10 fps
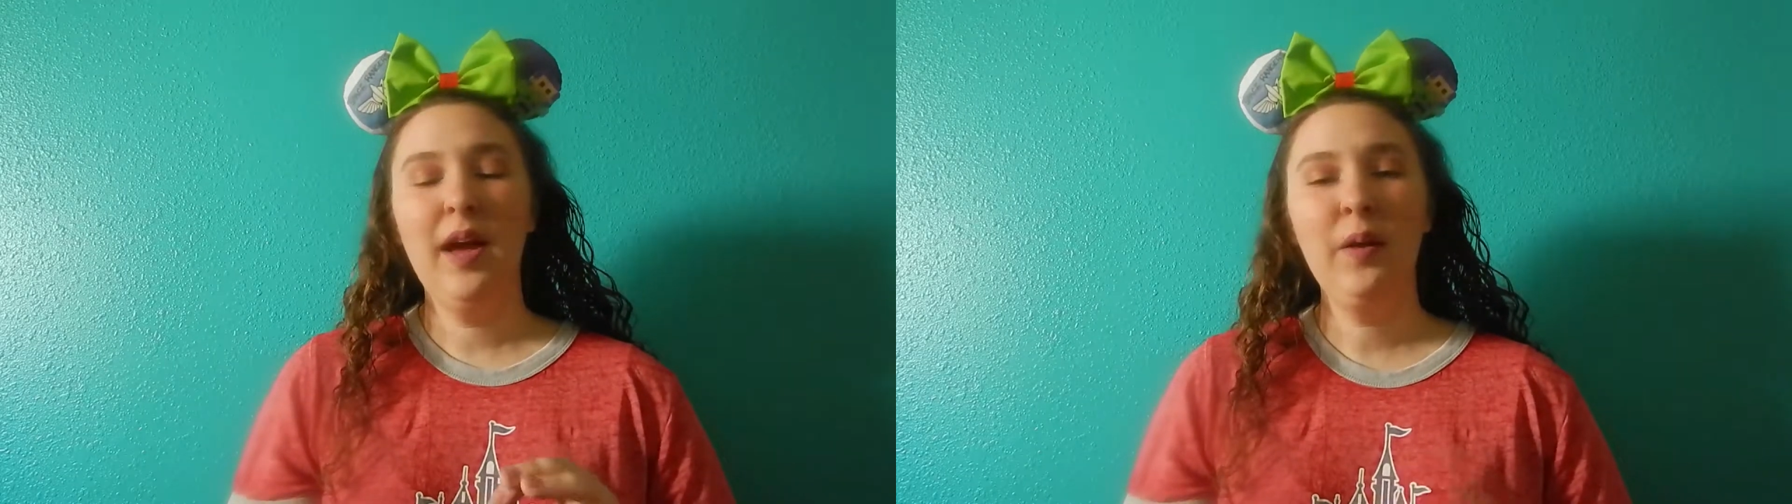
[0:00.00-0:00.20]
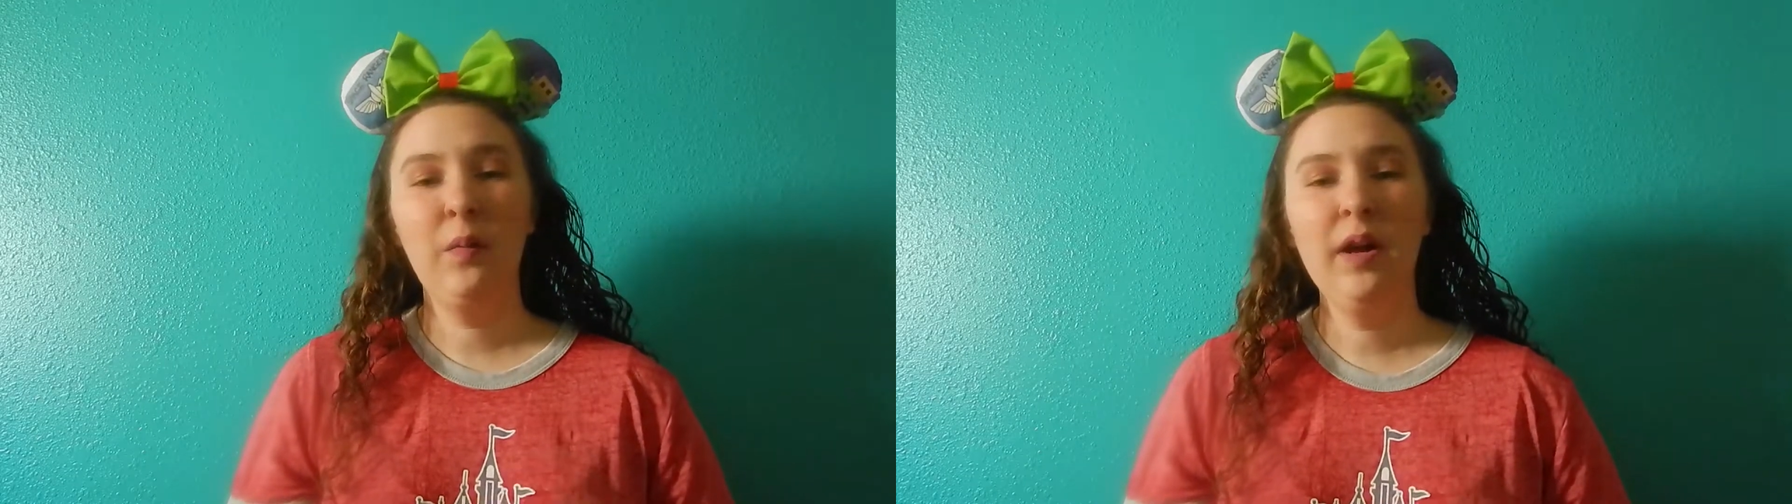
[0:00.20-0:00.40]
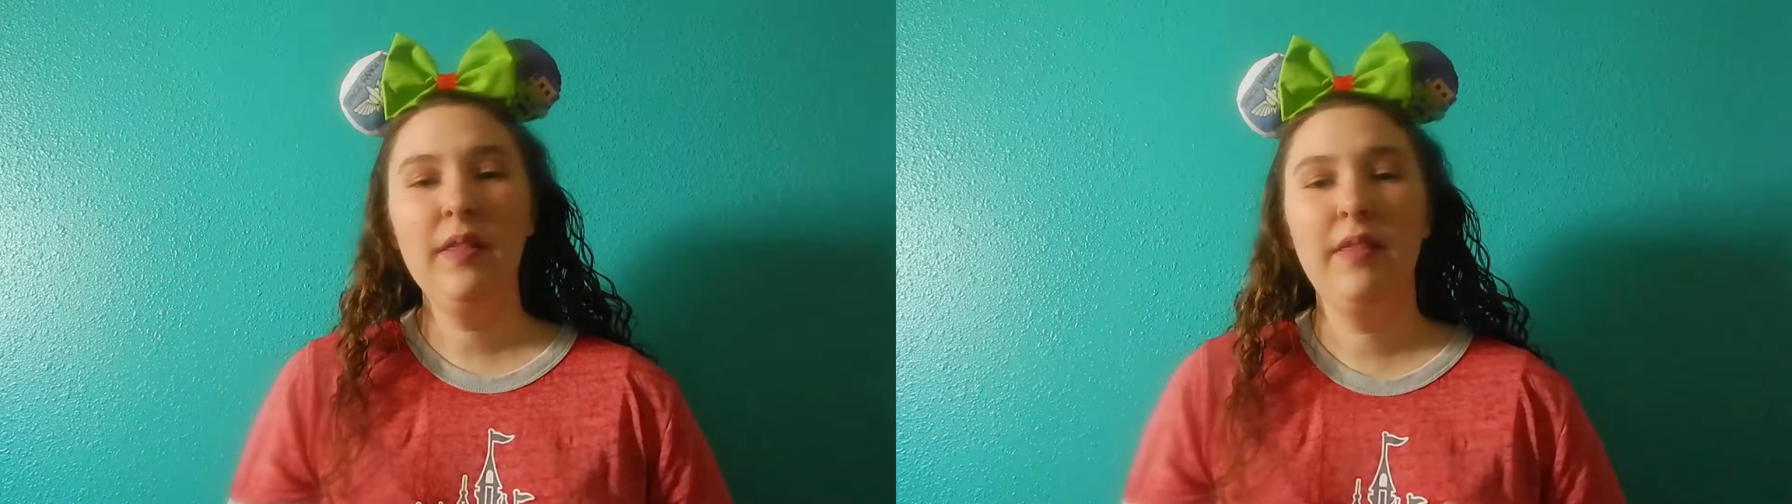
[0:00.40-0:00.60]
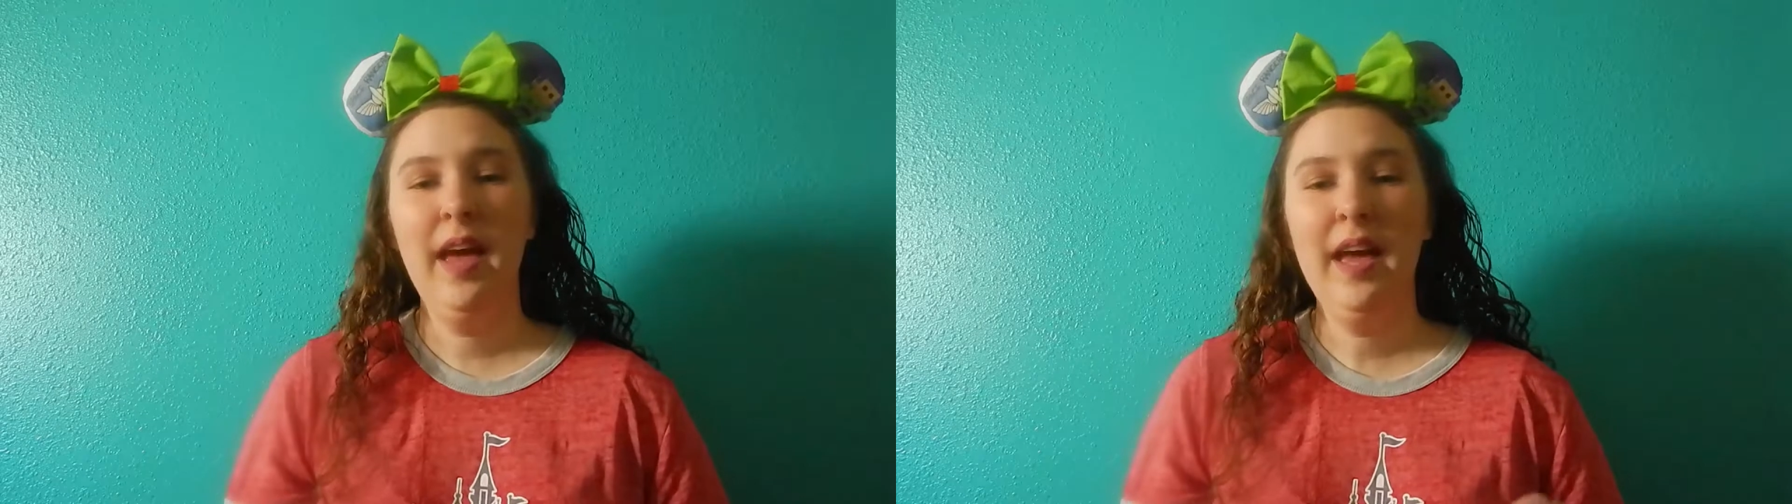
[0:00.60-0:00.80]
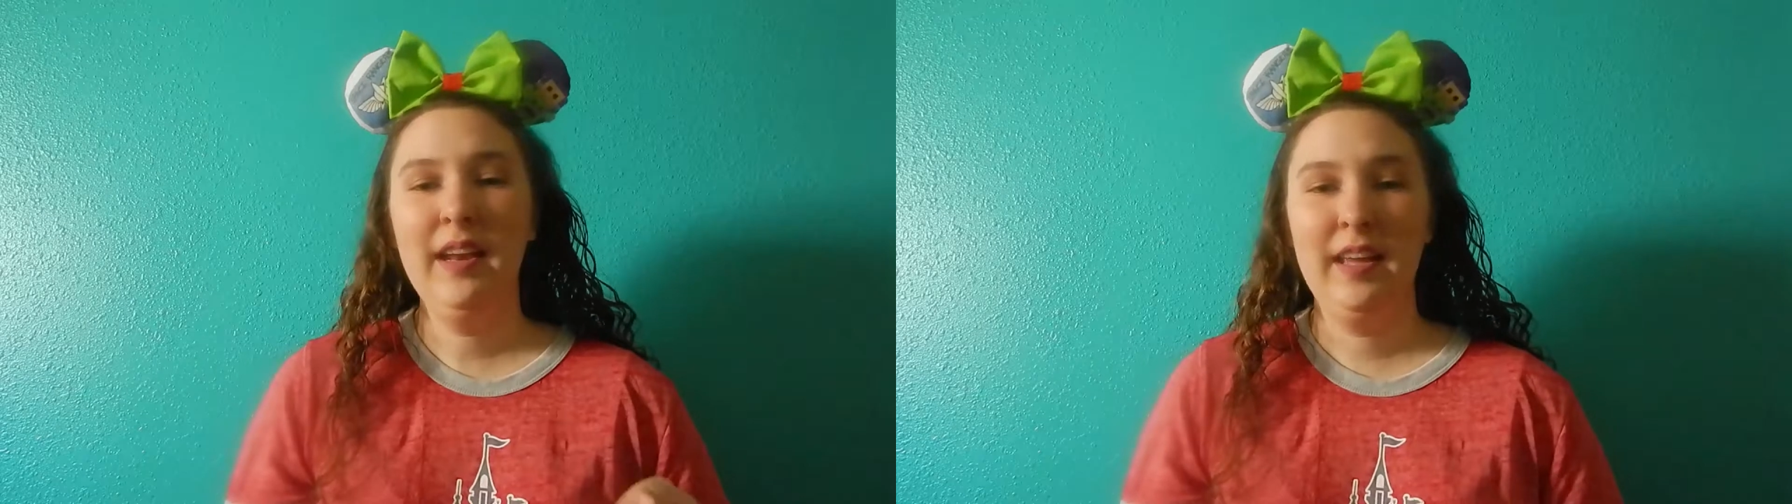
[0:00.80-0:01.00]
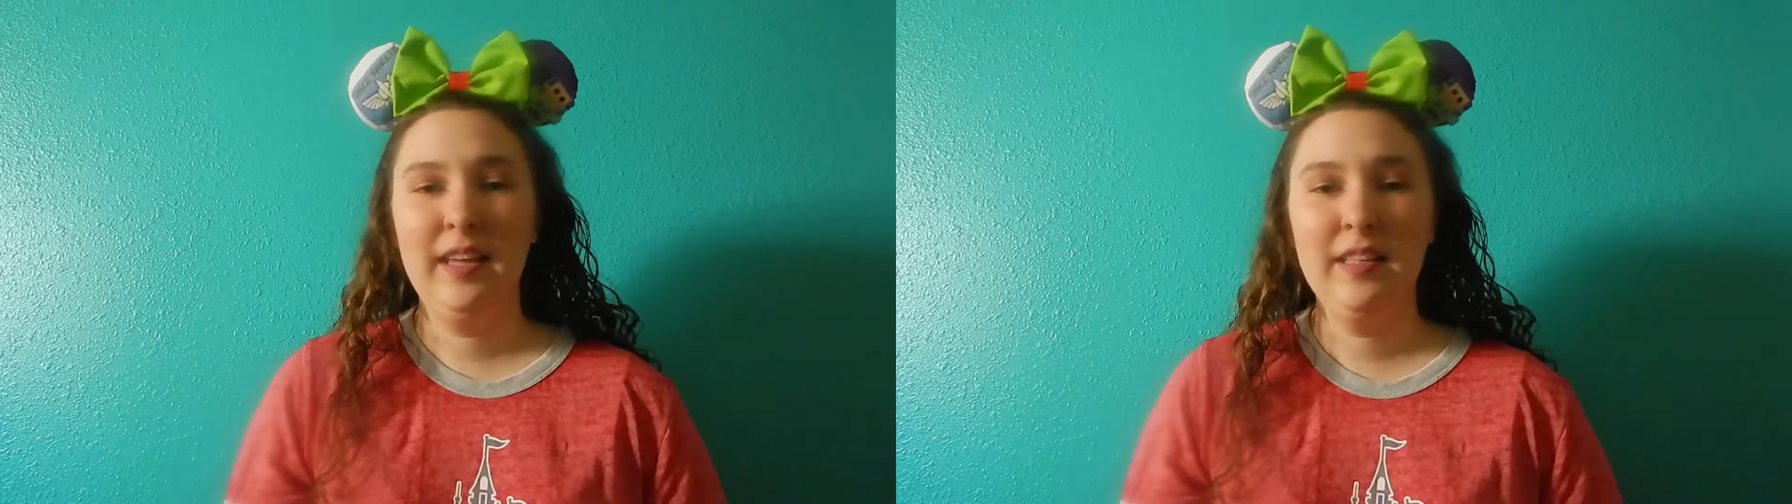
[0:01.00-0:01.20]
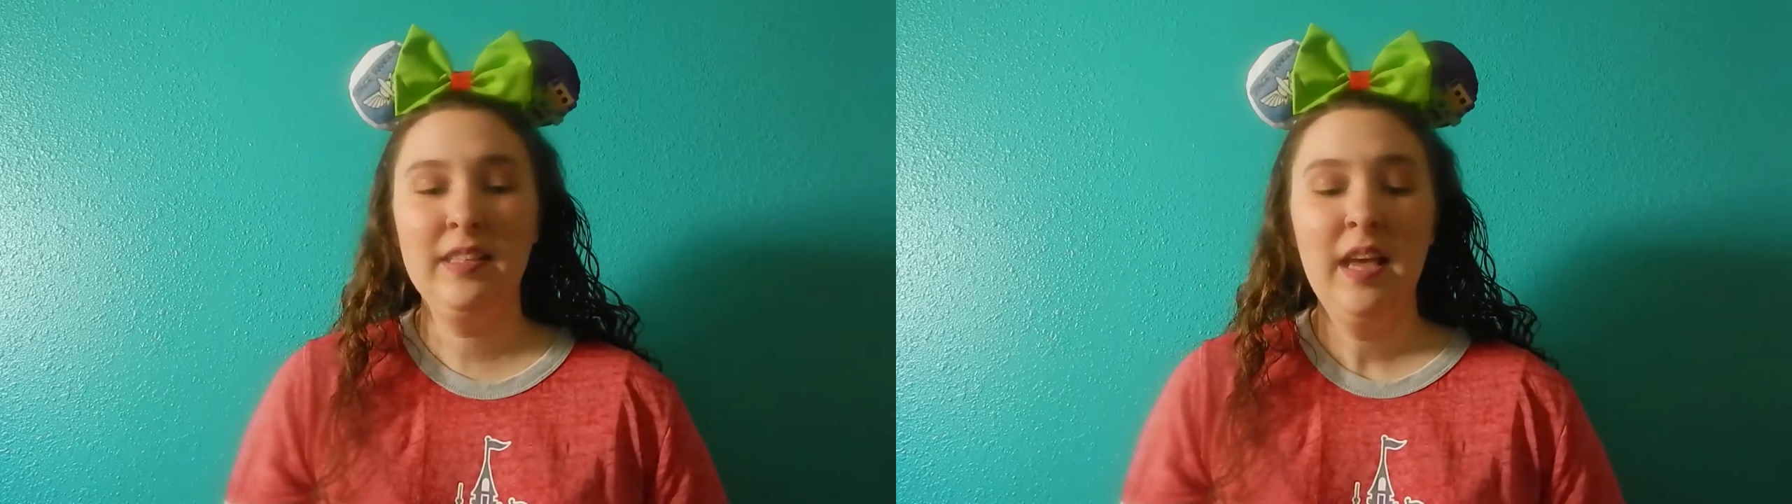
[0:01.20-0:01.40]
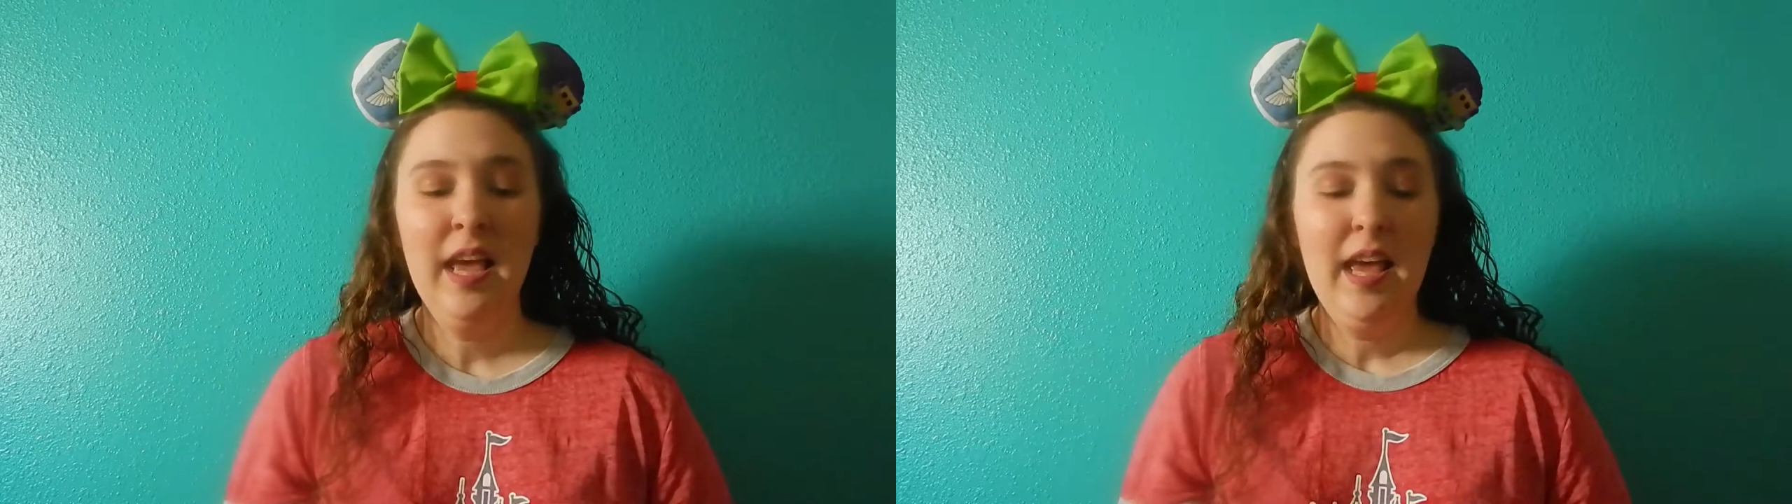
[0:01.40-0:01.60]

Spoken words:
and what that is,